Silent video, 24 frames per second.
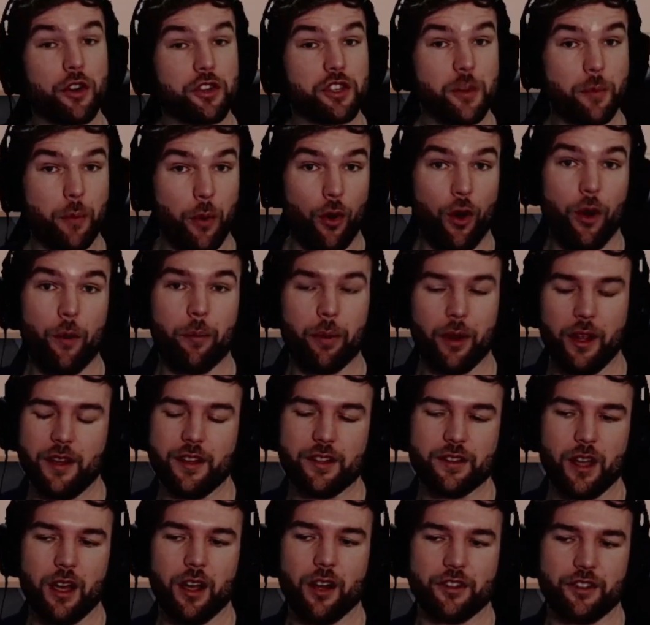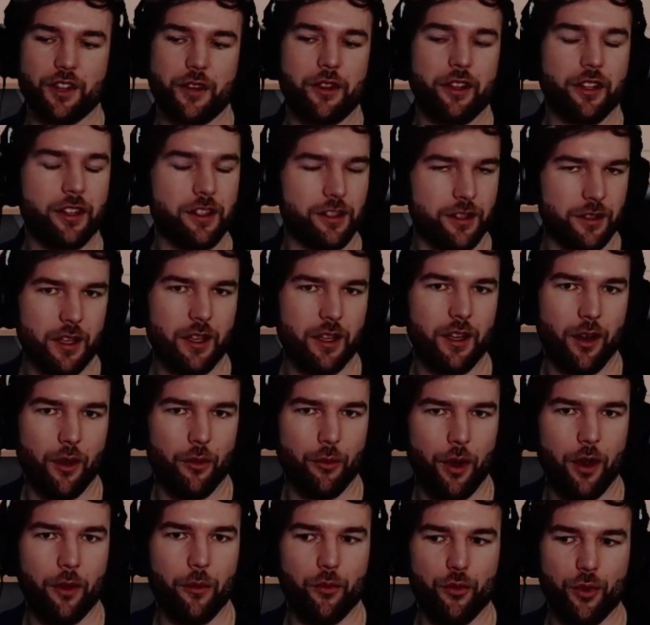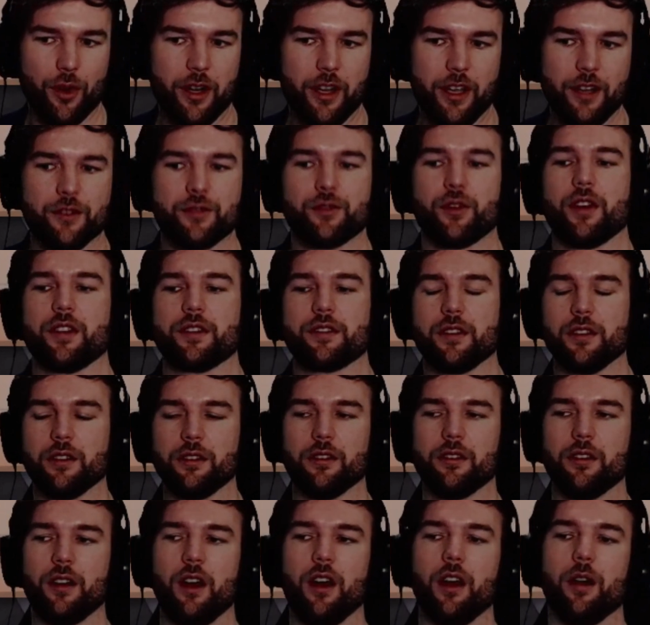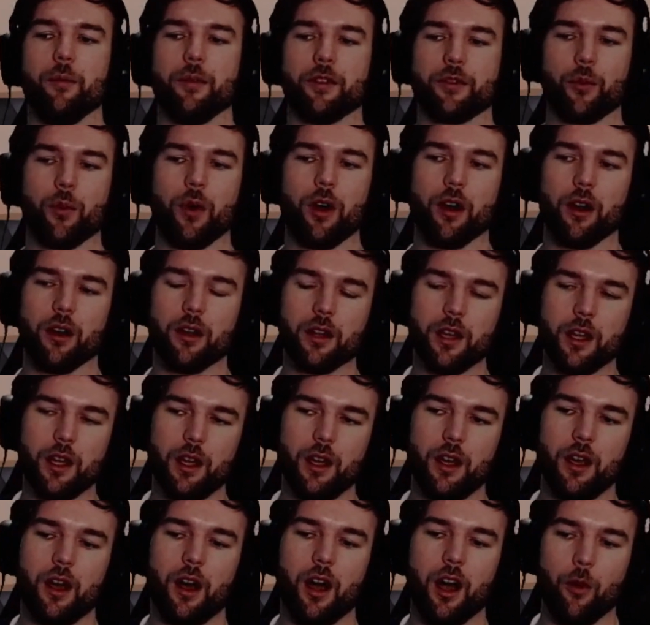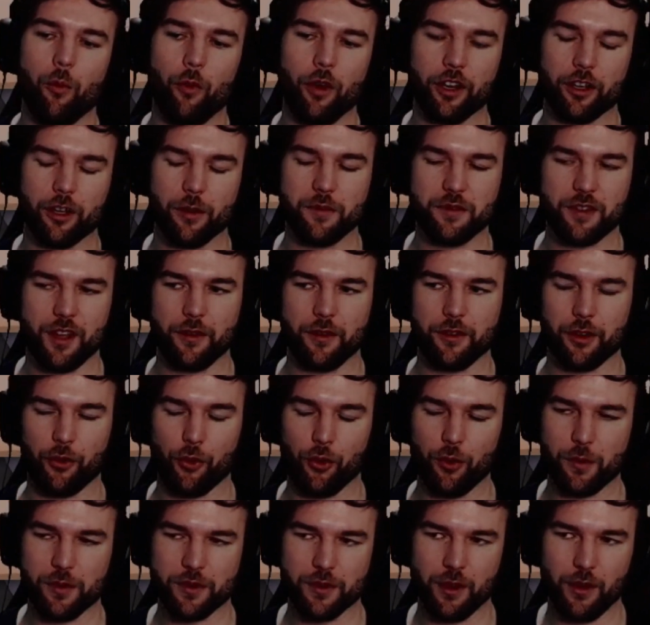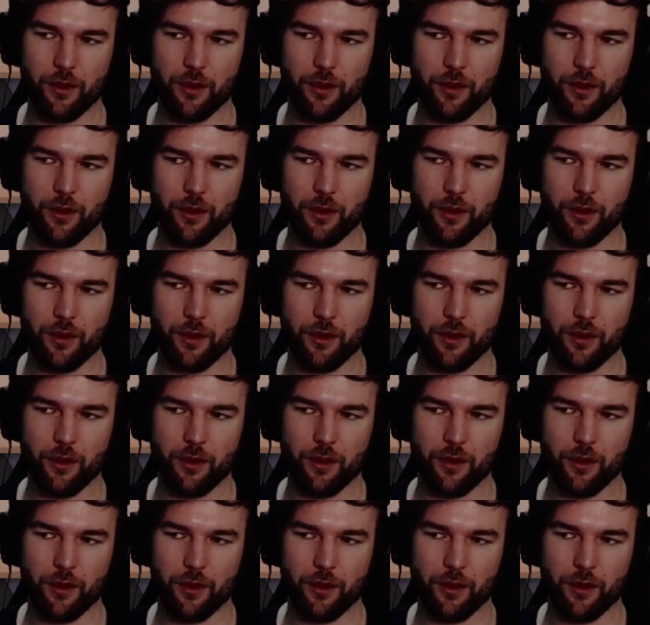more support playstyles I think are really interesting as well. When it comes down to group